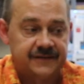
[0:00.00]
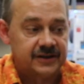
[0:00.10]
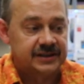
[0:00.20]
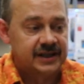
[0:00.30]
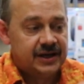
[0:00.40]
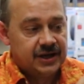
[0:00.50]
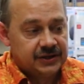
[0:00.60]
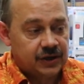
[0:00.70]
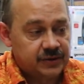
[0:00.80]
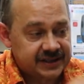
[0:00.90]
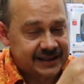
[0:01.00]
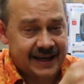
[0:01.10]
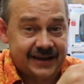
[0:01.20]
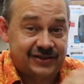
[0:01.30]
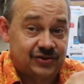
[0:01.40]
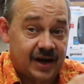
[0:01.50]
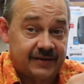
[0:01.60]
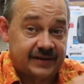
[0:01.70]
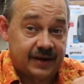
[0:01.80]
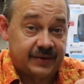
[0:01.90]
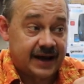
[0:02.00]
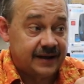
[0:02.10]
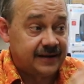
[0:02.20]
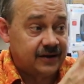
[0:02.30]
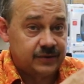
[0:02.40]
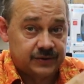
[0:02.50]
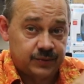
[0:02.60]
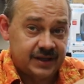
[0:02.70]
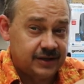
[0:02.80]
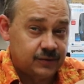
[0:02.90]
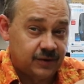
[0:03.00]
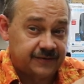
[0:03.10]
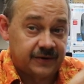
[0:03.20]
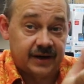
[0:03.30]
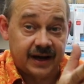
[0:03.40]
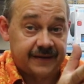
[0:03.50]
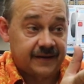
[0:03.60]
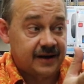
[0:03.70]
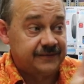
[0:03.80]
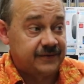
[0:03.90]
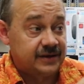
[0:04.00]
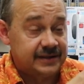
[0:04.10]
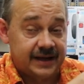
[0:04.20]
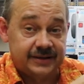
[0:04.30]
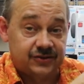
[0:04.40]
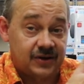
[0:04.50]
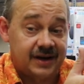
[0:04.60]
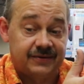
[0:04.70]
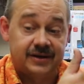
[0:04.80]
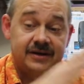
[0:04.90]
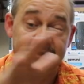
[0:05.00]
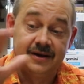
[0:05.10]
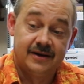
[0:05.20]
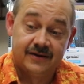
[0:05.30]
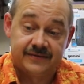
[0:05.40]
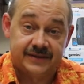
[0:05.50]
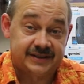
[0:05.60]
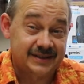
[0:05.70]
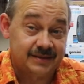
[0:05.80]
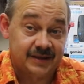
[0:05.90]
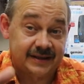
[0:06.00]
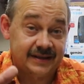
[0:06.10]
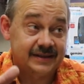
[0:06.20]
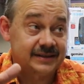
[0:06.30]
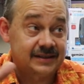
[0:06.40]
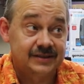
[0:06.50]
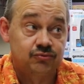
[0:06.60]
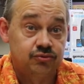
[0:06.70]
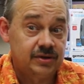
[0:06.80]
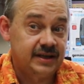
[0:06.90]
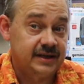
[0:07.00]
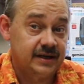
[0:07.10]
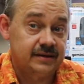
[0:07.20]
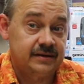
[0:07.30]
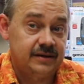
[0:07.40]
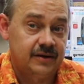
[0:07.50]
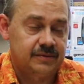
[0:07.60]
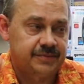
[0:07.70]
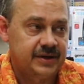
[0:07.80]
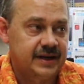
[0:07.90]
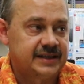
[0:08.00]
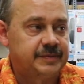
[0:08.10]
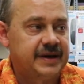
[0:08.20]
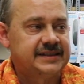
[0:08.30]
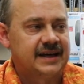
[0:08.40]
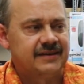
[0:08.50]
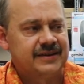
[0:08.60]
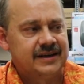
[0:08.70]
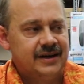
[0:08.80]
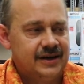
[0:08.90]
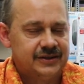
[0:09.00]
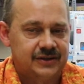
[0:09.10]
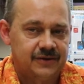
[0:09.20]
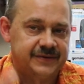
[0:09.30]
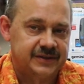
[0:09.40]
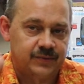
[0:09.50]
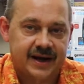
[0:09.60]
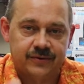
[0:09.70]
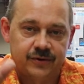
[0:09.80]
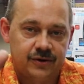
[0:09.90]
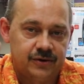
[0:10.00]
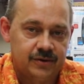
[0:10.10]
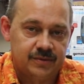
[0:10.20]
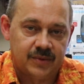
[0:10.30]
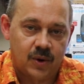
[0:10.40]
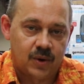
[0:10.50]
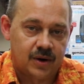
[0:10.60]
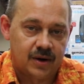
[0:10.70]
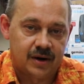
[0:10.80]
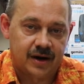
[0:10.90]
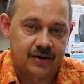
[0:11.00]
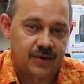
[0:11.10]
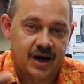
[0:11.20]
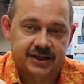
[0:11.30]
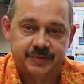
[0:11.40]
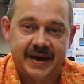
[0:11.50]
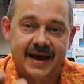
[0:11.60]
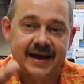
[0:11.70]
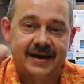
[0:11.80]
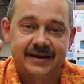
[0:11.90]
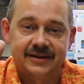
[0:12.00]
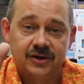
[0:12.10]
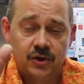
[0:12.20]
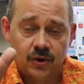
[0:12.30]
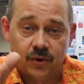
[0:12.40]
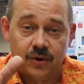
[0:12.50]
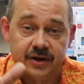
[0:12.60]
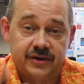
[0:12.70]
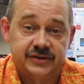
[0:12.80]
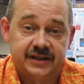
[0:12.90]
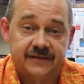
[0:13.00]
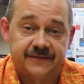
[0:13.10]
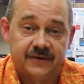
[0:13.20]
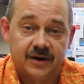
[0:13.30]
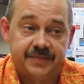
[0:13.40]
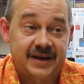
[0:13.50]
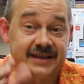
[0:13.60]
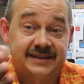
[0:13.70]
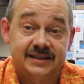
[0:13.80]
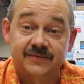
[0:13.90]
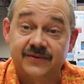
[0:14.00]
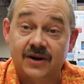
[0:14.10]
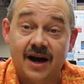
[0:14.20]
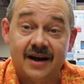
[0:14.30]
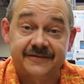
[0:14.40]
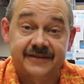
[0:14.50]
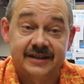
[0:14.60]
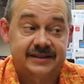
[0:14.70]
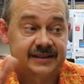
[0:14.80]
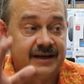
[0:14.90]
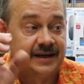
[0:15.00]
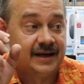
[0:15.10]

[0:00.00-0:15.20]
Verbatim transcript: first. So it was a 10-inch driver that we had there, and it was a really good woofer, and I thought for a 10-inch driver, for a system like this is really get you know pretty nice base out of it. So if it's a rec room or a garage band or using it for a PA system for an office,